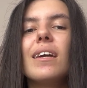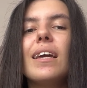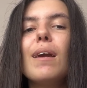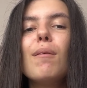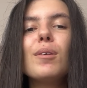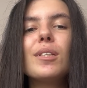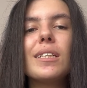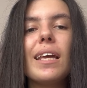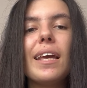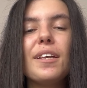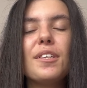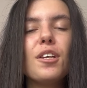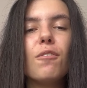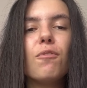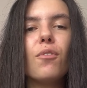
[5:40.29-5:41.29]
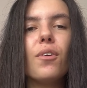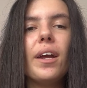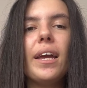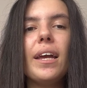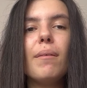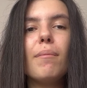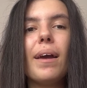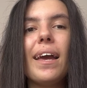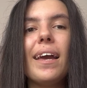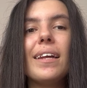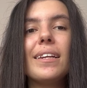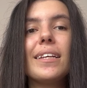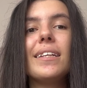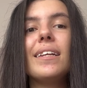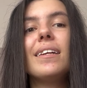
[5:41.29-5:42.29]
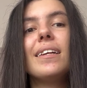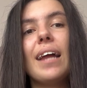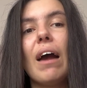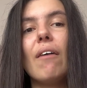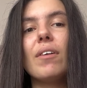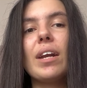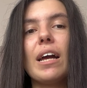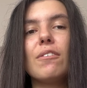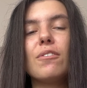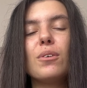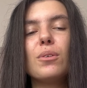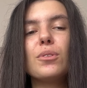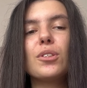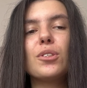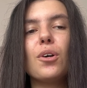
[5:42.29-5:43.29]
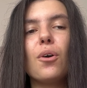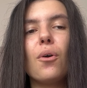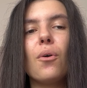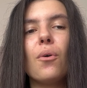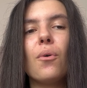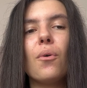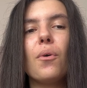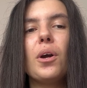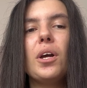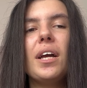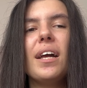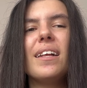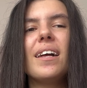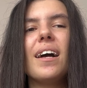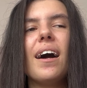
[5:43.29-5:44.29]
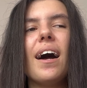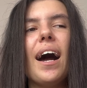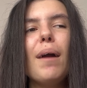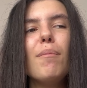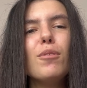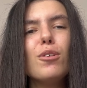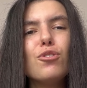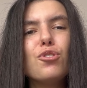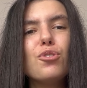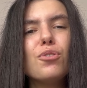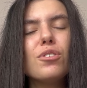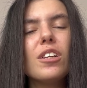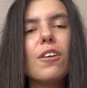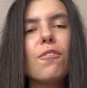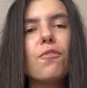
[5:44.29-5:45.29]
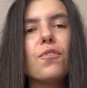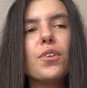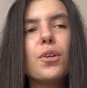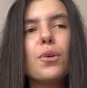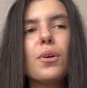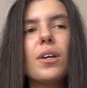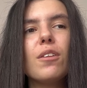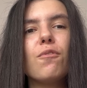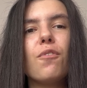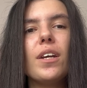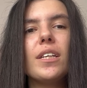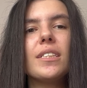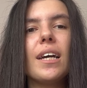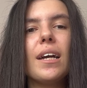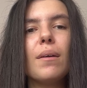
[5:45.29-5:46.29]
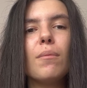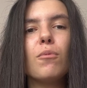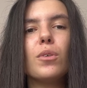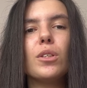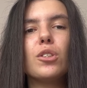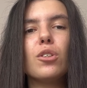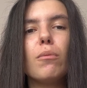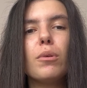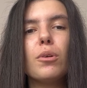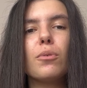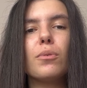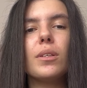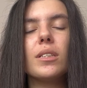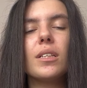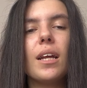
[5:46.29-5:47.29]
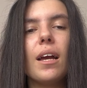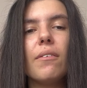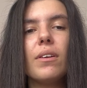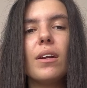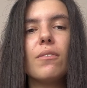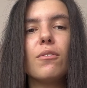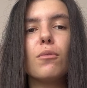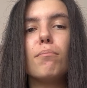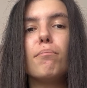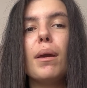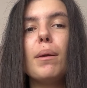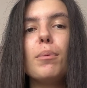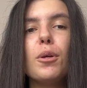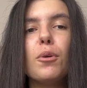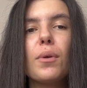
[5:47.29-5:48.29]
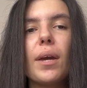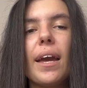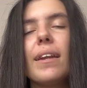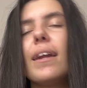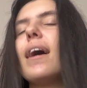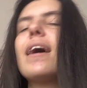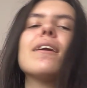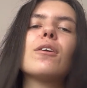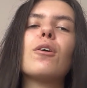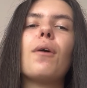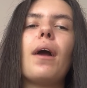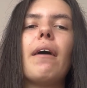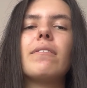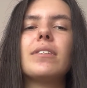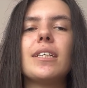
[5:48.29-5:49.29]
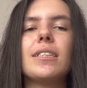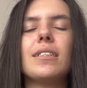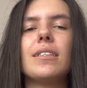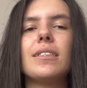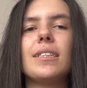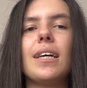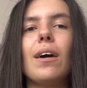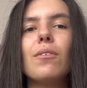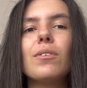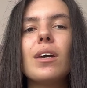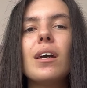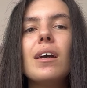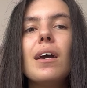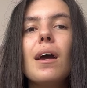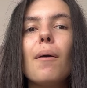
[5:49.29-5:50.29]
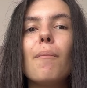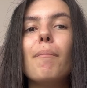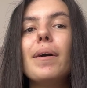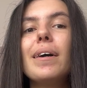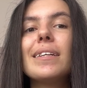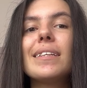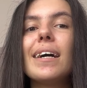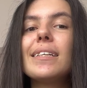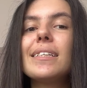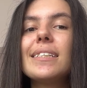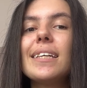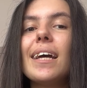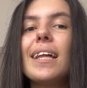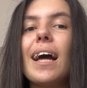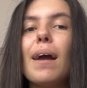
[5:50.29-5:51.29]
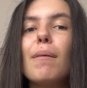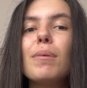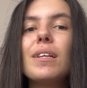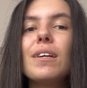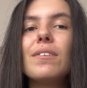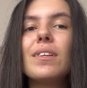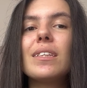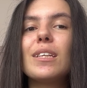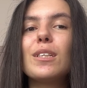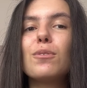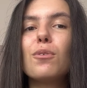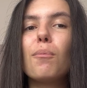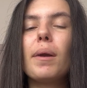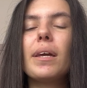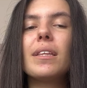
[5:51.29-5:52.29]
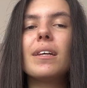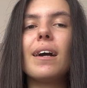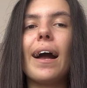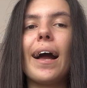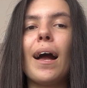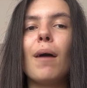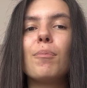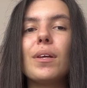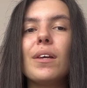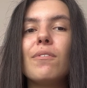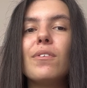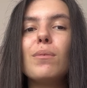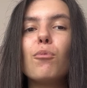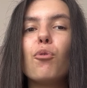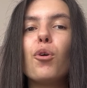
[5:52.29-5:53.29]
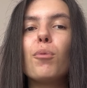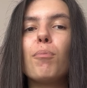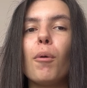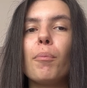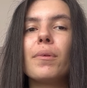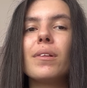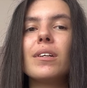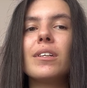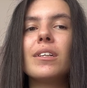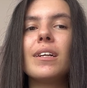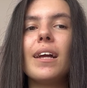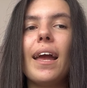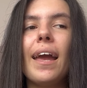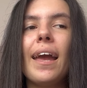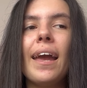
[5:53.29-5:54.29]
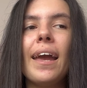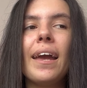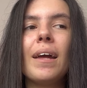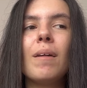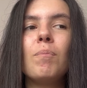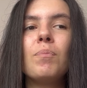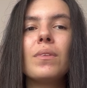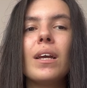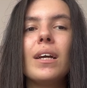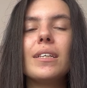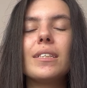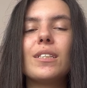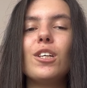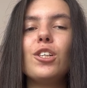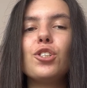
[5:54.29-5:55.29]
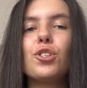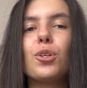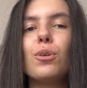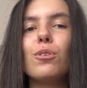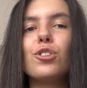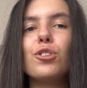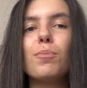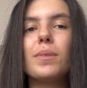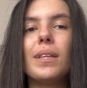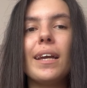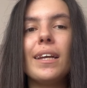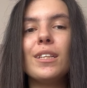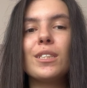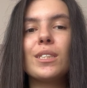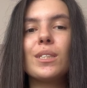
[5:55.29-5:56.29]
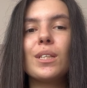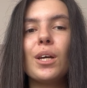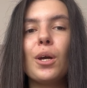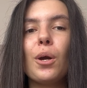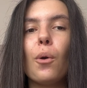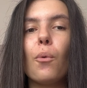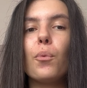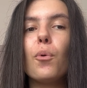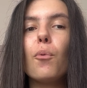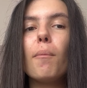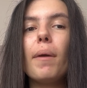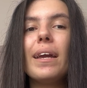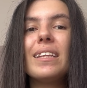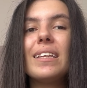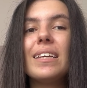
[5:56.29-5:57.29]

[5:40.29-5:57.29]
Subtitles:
it was easier for him and he didn't have an iPhone. So I'm not sure if you can FaceTime with someone who doesn't have an iPhone. Maybe you can. I don't know. I haven't tested this out. But as I said, I believe that this will make the app even more popular, and such huge updates will make